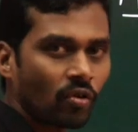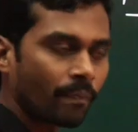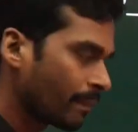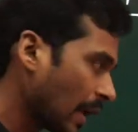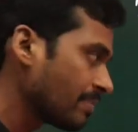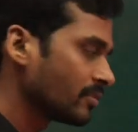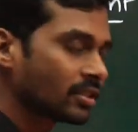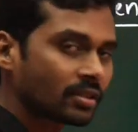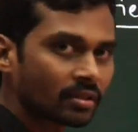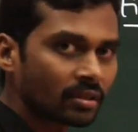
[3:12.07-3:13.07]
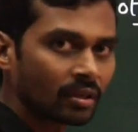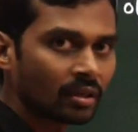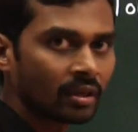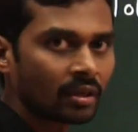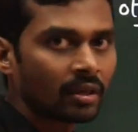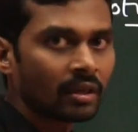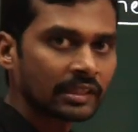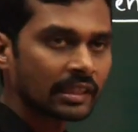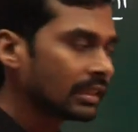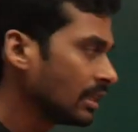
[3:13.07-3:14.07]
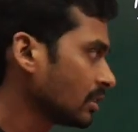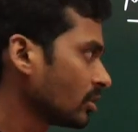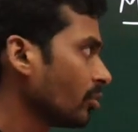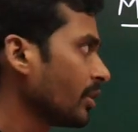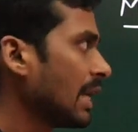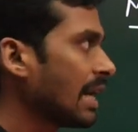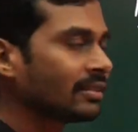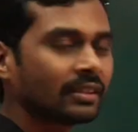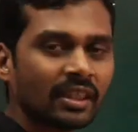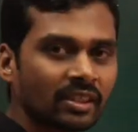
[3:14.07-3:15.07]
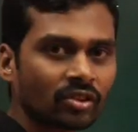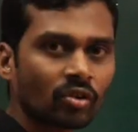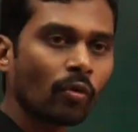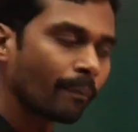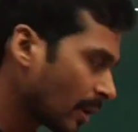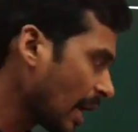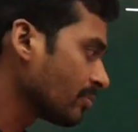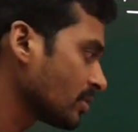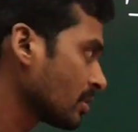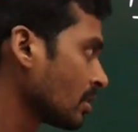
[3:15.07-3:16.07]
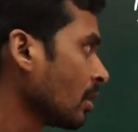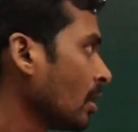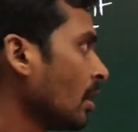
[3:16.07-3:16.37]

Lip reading: coprimes. Is it clear? So we have 6 coprimes.